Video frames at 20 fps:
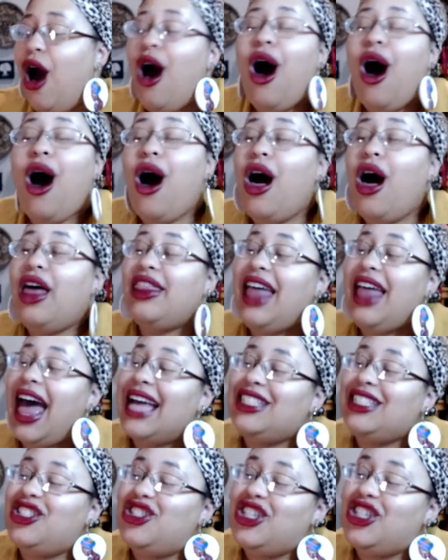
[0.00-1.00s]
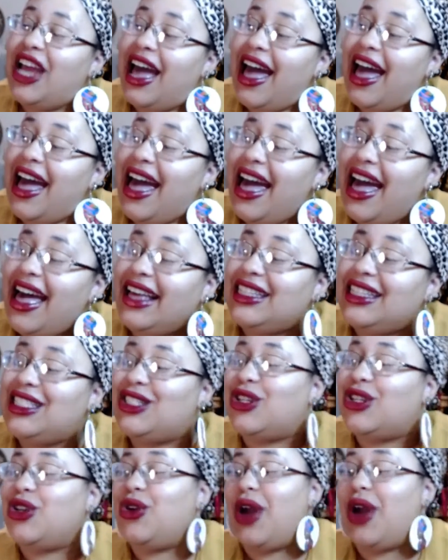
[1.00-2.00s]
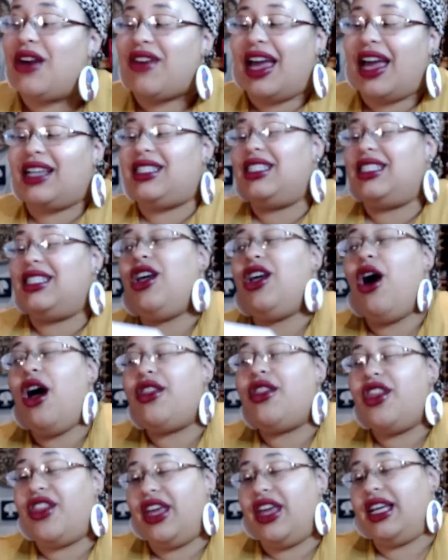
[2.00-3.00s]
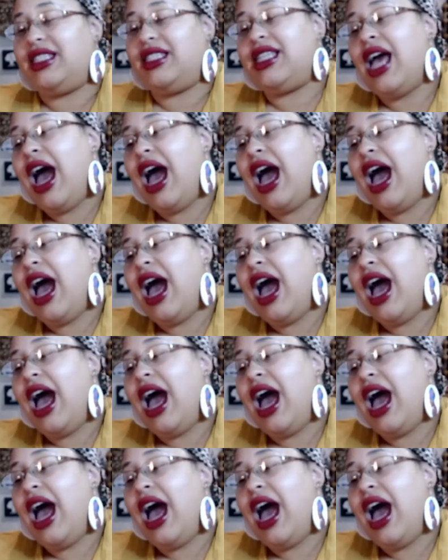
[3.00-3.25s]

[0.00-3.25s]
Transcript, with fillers: all that jazz. So you have access to all the things.